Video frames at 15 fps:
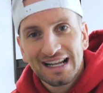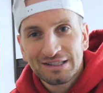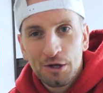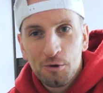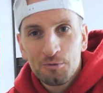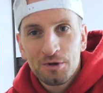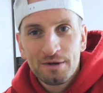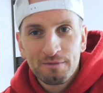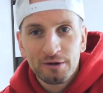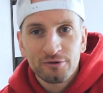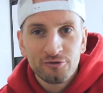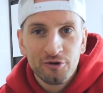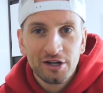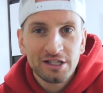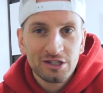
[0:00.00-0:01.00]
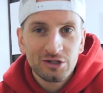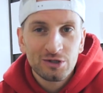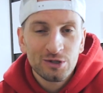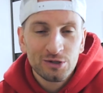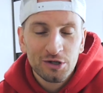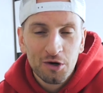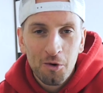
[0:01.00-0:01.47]
I don't think my training
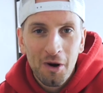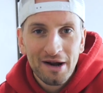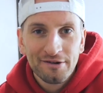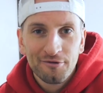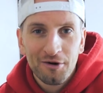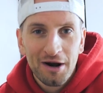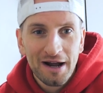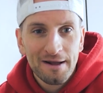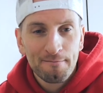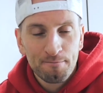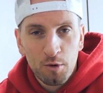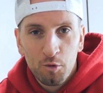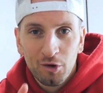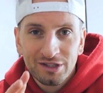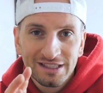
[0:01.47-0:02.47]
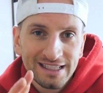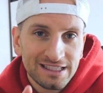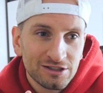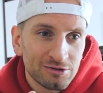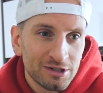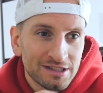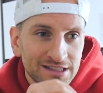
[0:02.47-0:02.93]
shoes are quite right, but what's
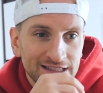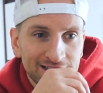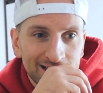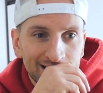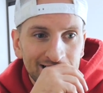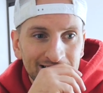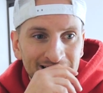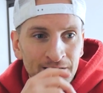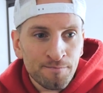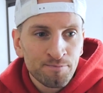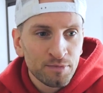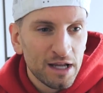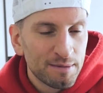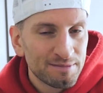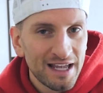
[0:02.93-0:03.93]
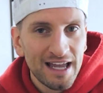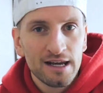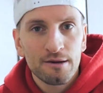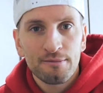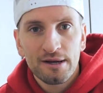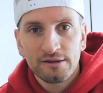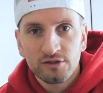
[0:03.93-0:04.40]
interesting is I'm getting
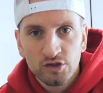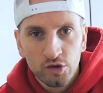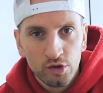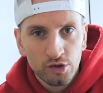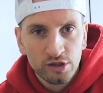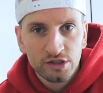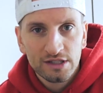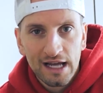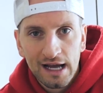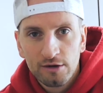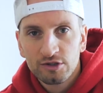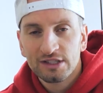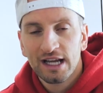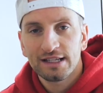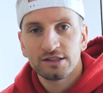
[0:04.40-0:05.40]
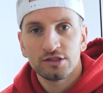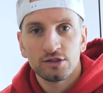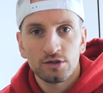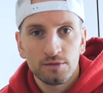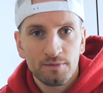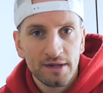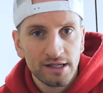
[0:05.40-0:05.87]
a bit of soreness now, starting to
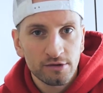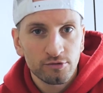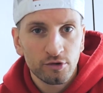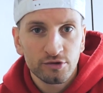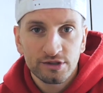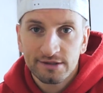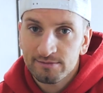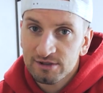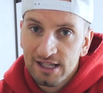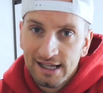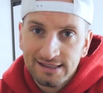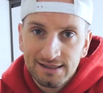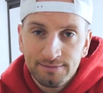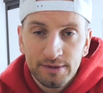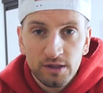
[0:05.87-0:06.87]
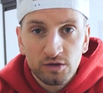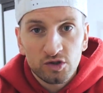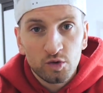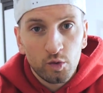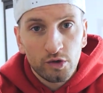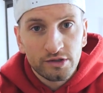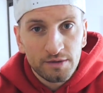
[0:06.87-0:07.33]
do the bigger runs. I'm starting to build
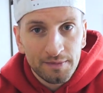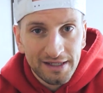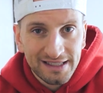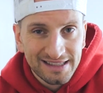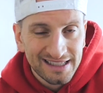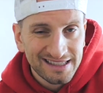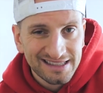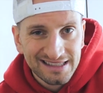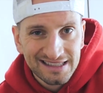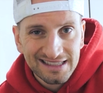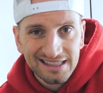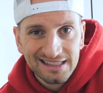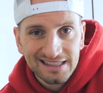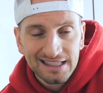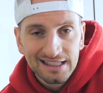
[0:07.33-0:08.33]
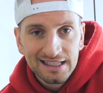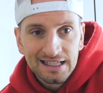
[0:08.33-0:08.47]
towards the bigger distances.